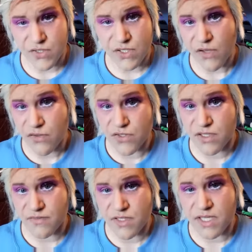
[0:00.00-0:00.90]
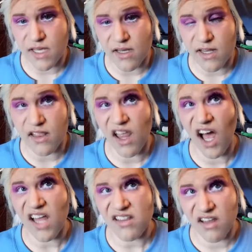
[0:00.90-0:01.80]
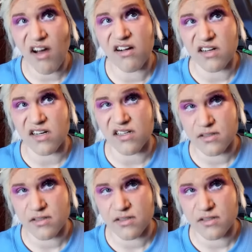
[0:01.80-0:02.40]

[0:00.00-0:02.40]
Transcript: and other stuff stay on a lot longer.